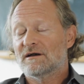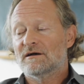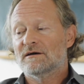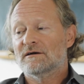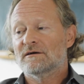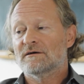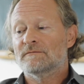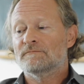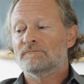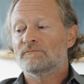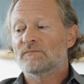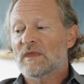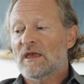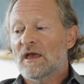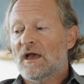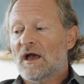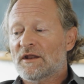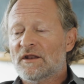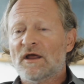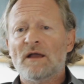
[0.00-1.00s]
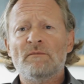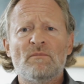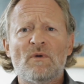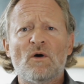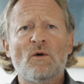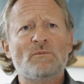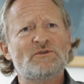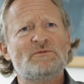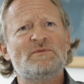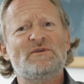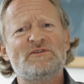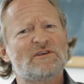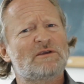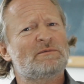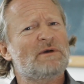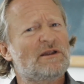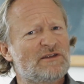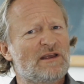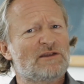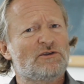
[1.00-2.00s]
Um, and I'm optimistic
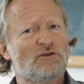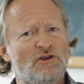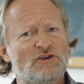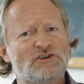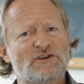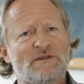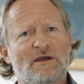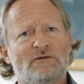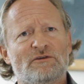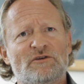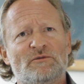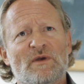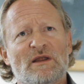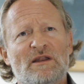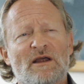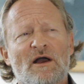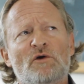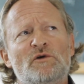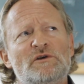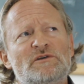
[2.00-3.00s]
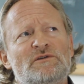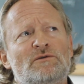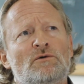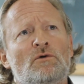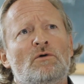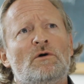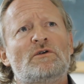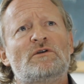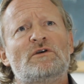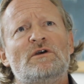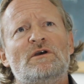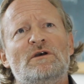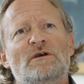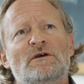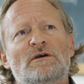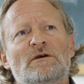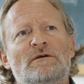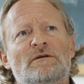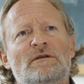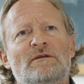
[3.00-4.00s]
about technology in that respect. I always thought,
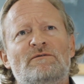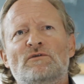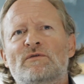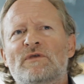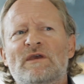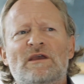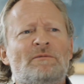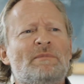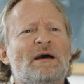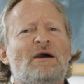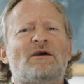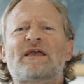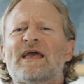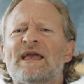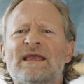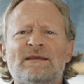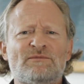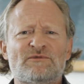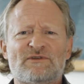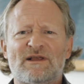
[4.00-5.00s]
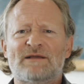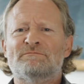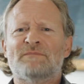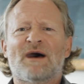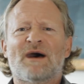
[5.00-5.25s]
if you think about games like